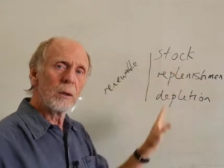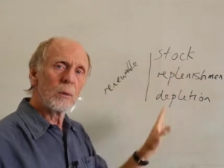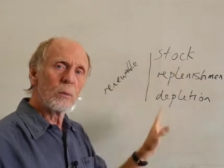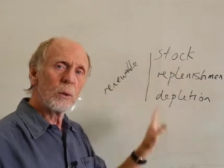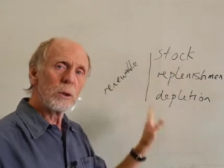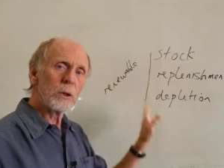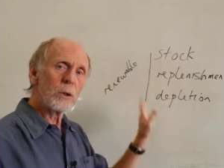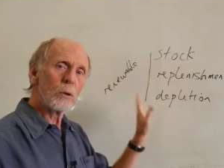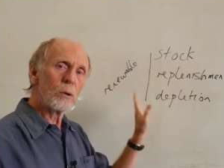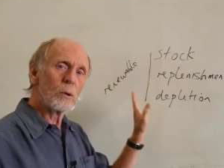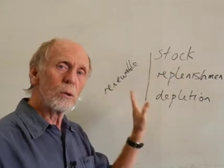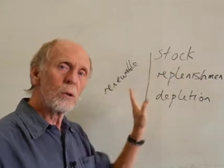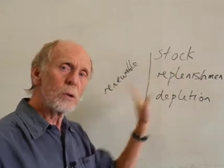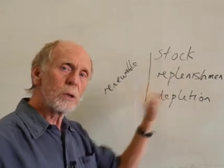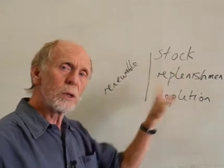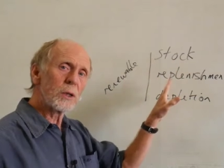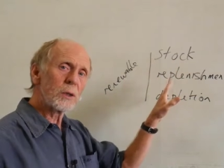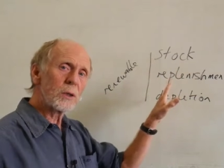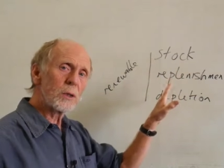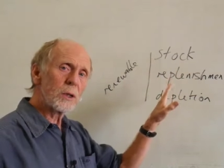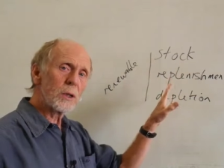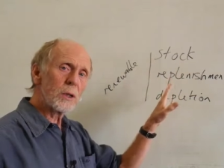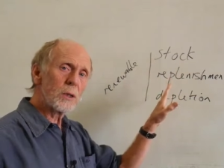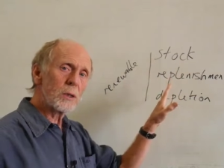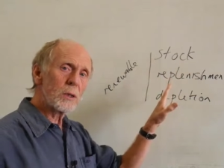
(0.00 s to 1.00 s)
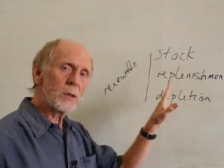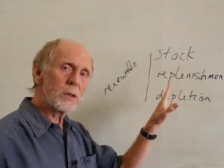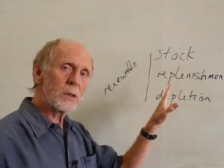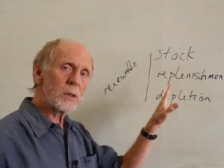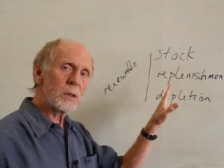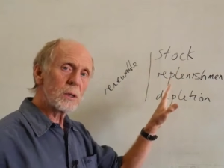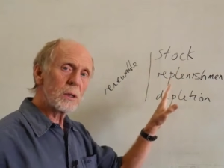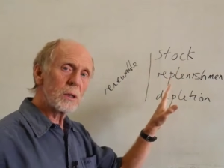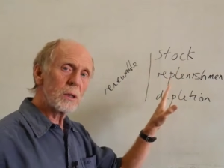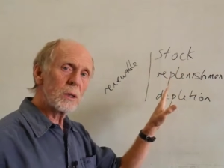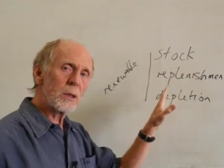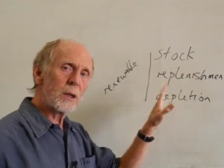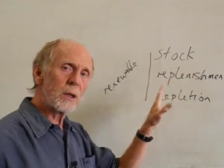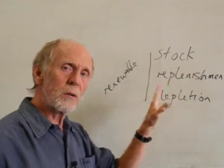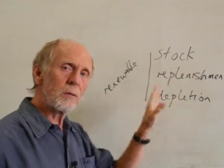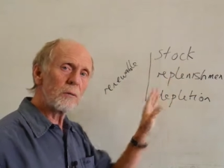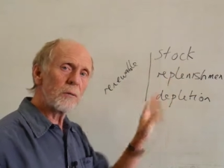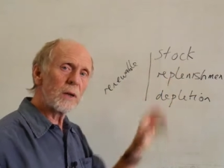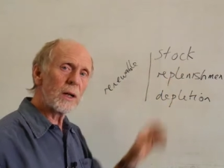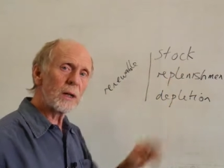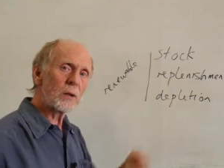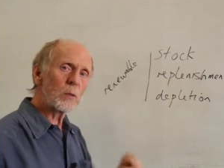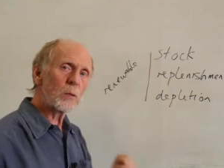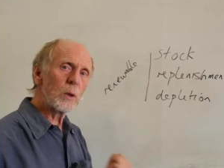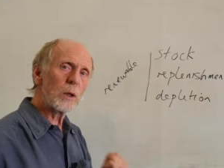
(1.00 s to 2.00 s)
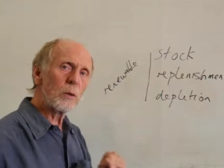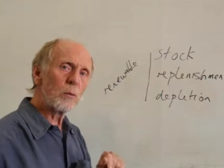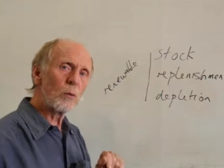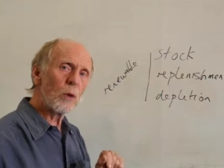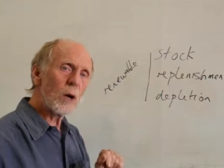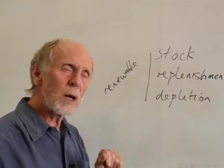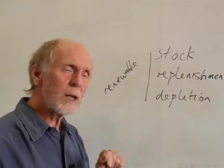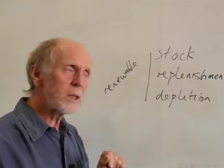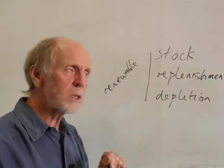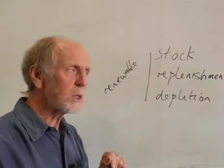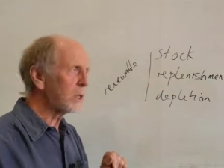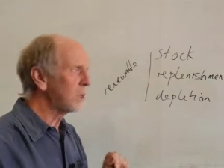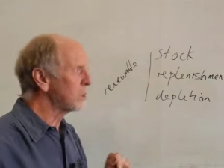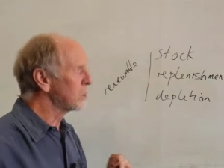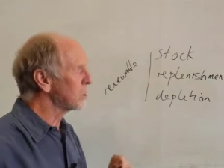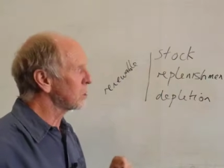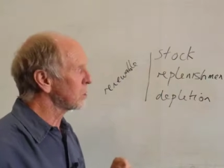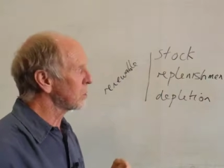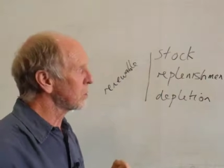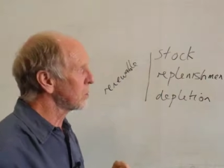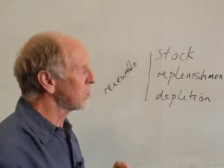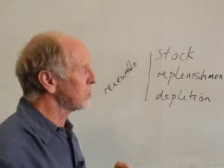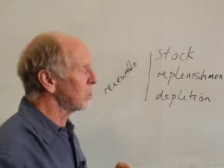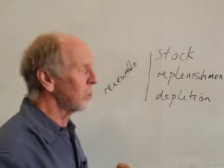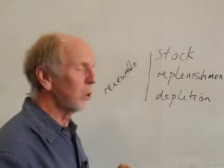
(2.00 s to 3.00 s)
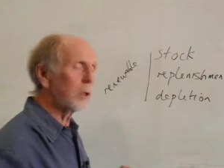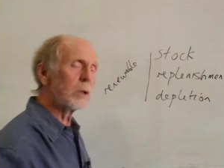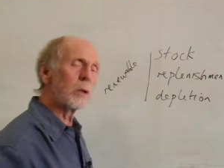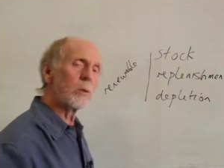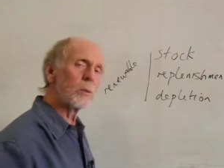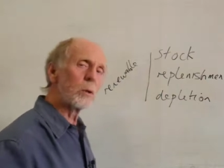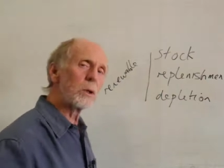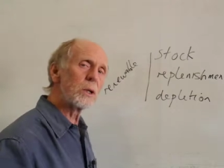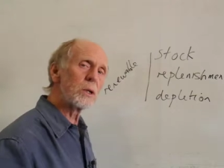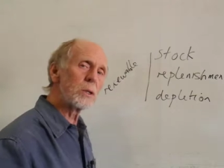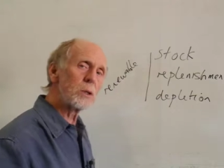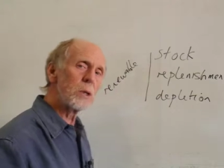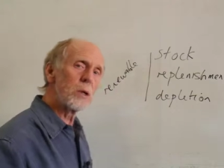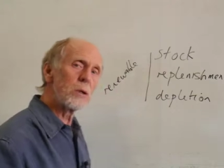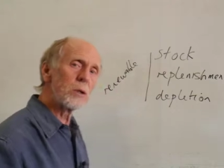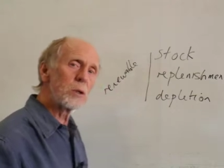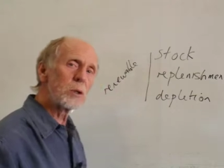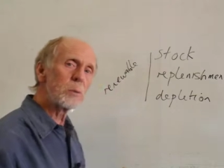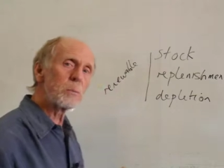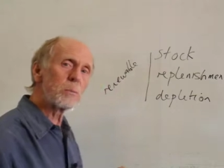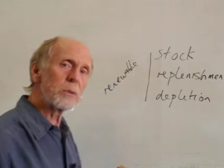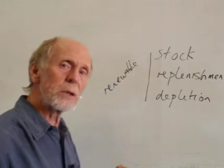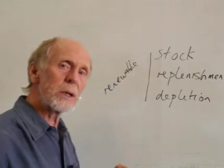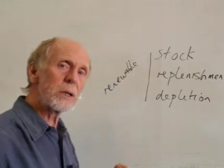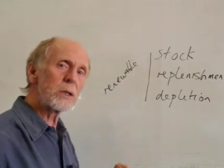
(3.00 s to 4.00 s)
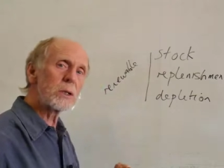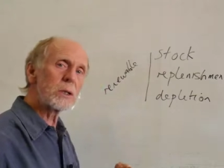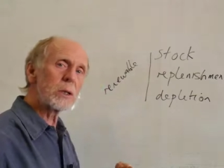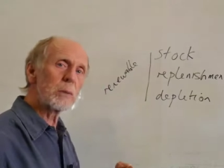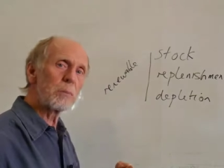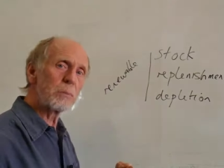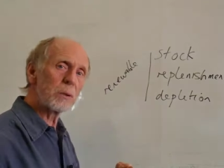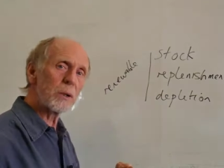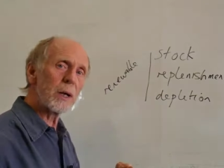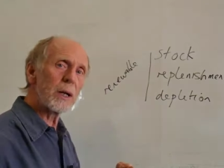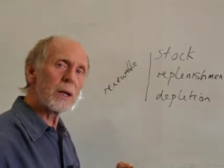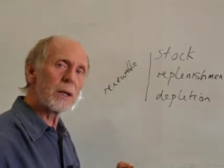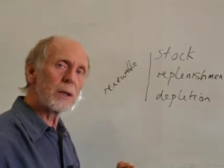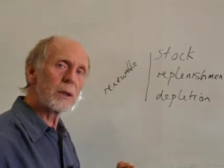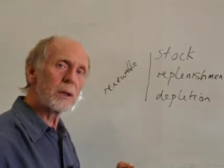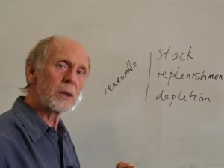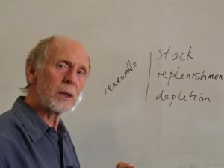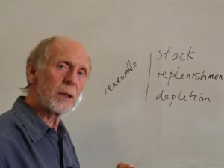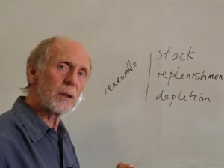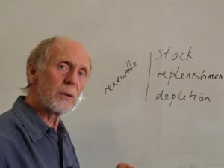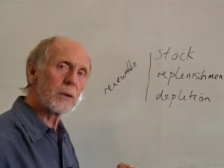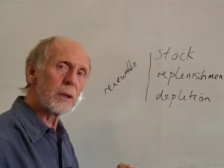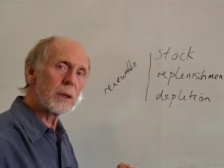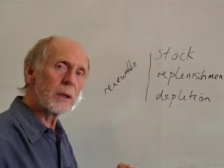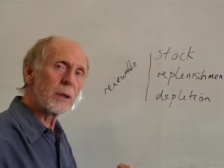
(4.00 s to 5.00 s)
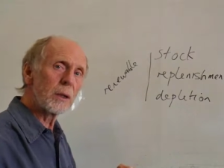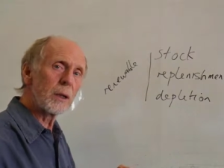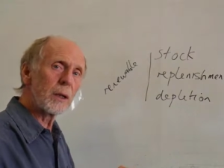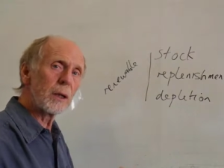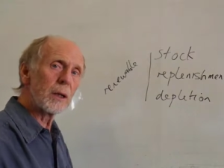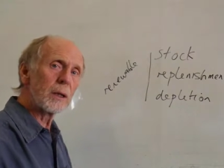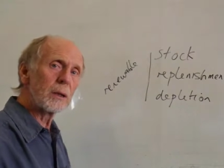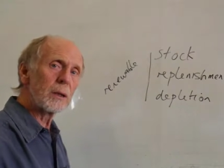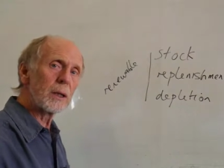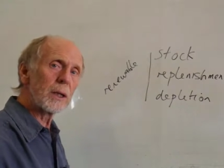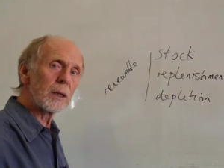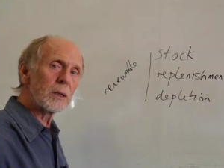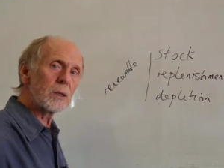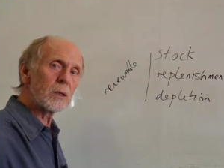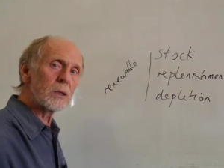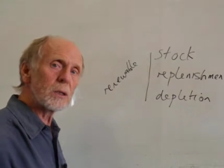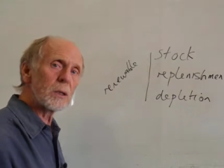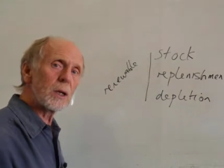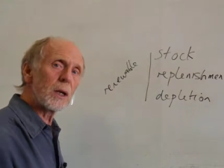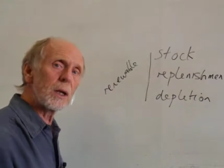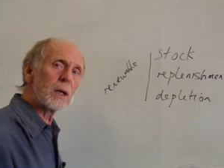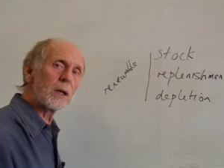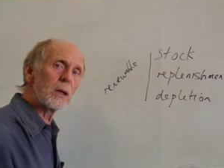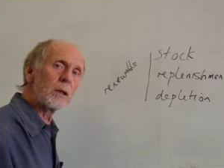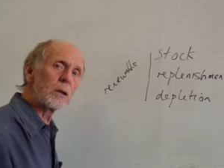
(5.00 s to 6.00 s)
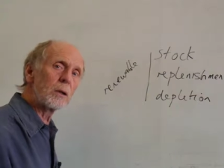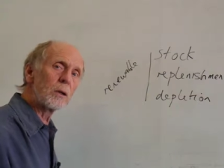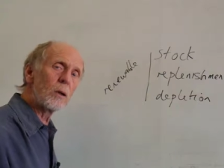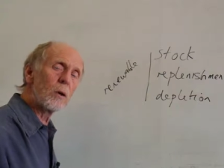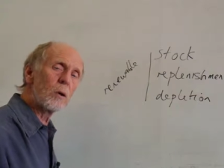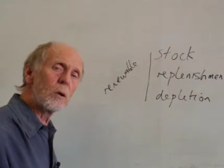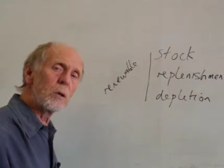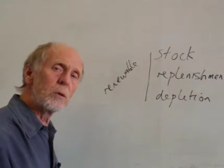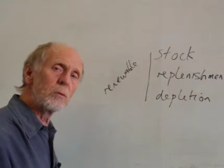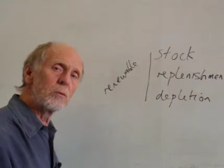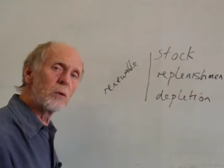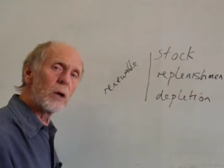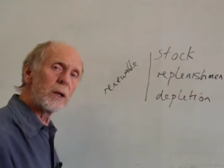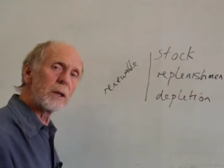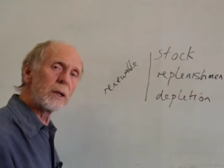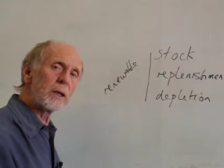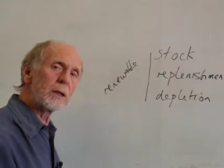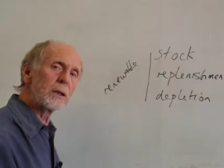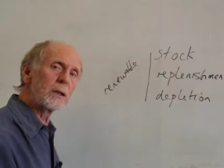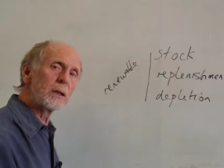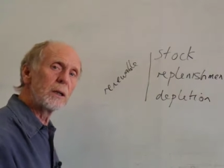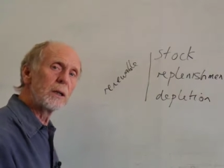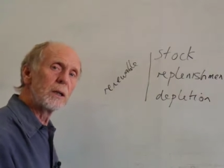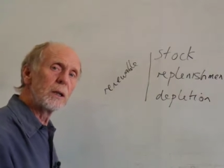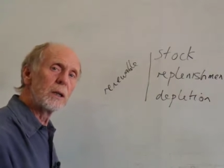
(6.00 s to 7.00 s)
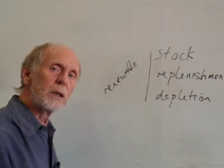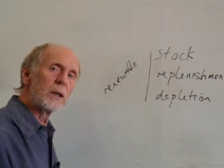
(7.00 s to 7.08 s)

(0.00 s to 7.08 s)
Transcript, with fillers: When you look at this, in fact, we're right into what is known as predator prey theory, and that's a long running,